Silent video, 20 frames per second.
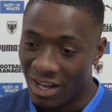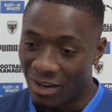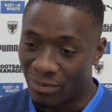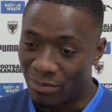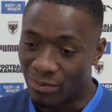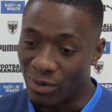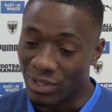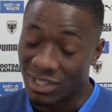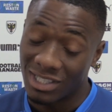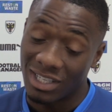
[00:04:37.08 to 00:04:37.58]

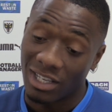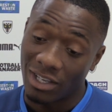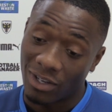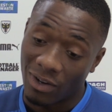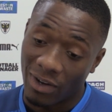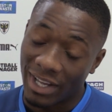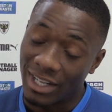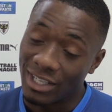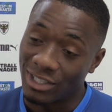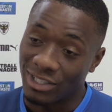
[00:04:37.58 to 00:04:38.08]
unfortunately,
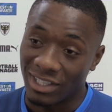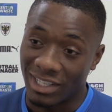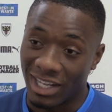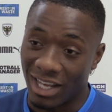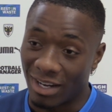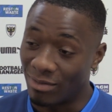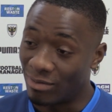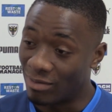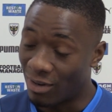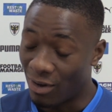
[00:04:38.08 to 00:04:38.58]
got injured.
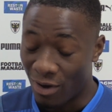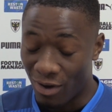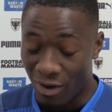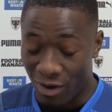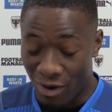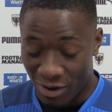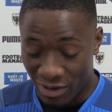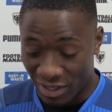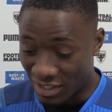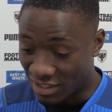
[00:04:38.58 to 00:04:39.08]
And
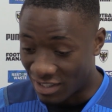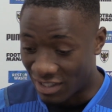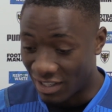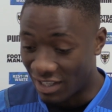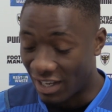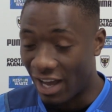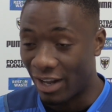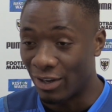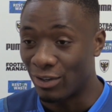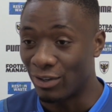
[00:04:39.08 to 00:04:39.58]

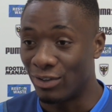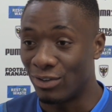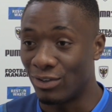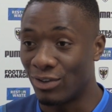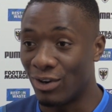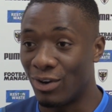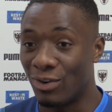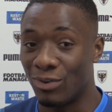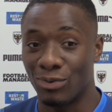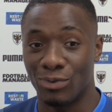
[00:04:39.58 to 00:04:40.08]
honestly, I did
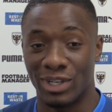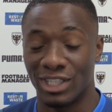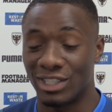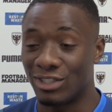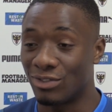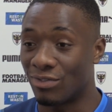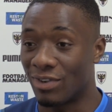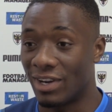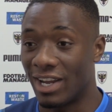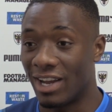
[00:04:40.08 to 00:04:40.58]
not
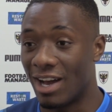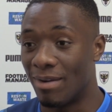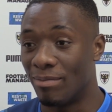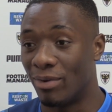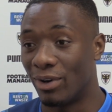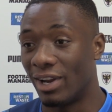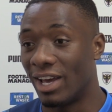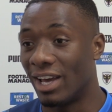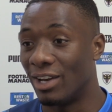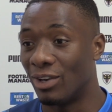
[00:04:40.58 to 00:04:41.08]
wish rehab
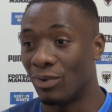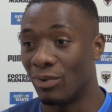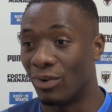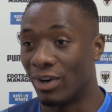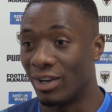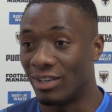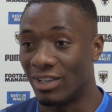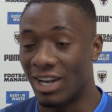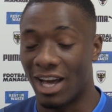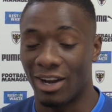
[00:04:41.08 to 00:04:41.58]
on
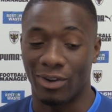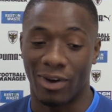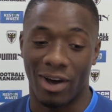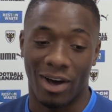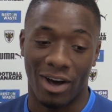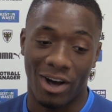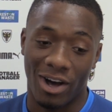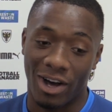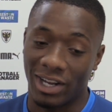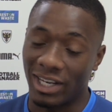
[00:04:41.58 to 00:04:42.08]
anyone. I know
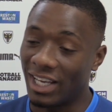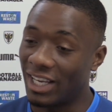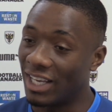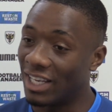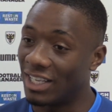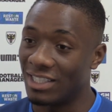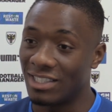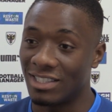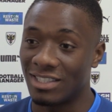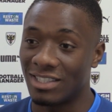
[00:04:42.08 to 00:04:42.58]
how hard it
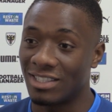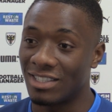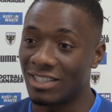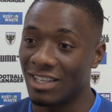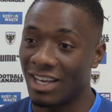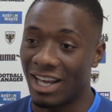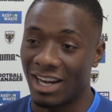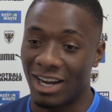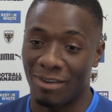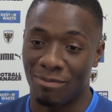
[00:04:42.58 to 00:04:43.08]
is,
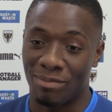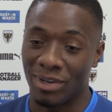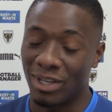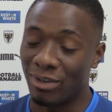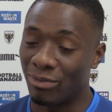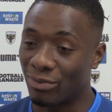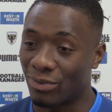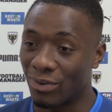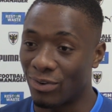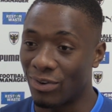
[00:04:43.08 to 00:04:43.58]
and I've
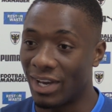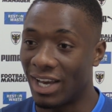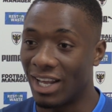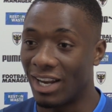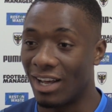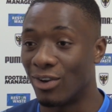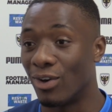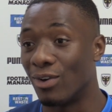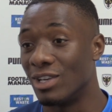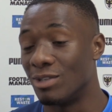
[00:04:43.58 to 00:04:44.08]
been through it,
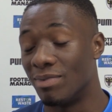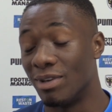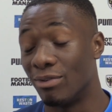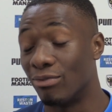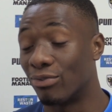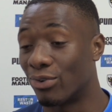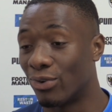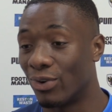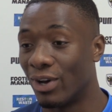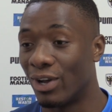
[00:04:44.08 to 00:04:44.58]
and I know he's been
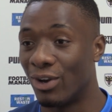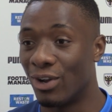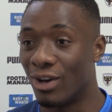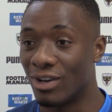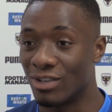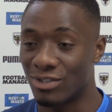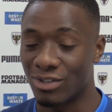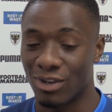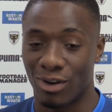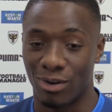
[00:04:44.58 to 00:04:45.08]
through it a
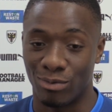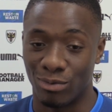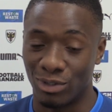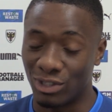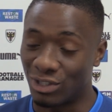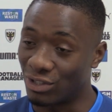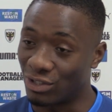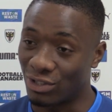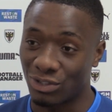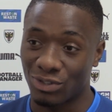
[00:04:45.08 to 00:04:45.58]
lot. So we
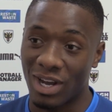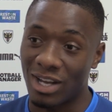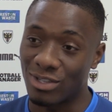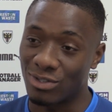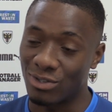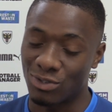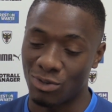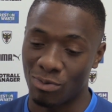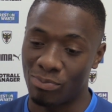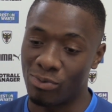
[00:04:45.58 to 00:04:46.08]
just try
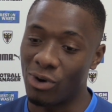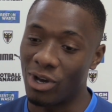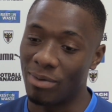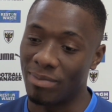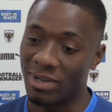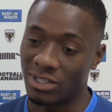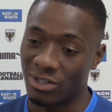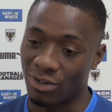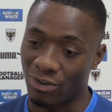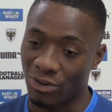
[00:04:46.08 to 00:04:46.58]
to support
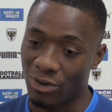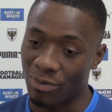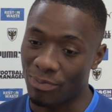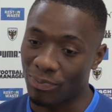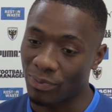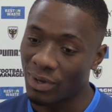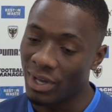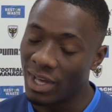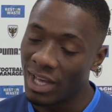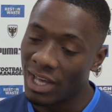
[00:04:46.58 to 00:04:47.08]
him as a group,